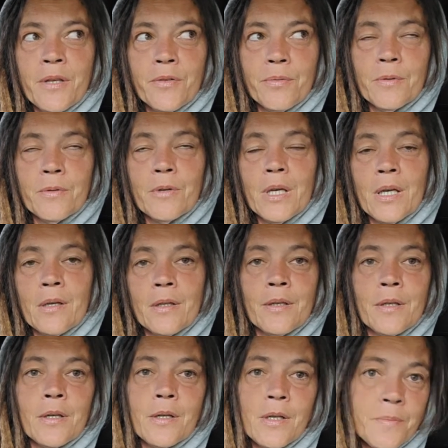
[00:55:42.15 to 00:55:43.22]
through
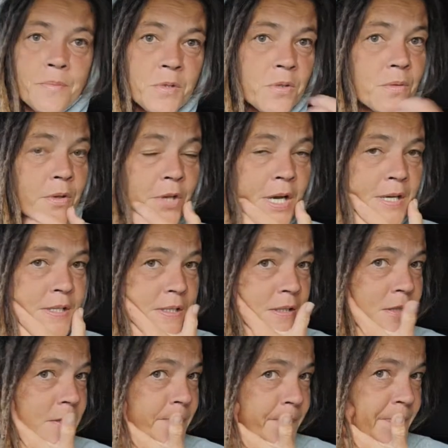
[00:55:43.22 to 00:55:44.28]
Canada up to
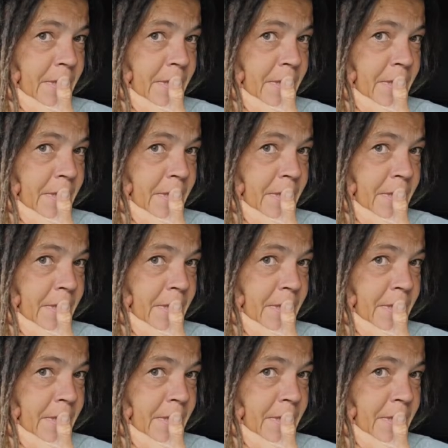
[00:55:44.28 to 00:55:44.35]
Alaska.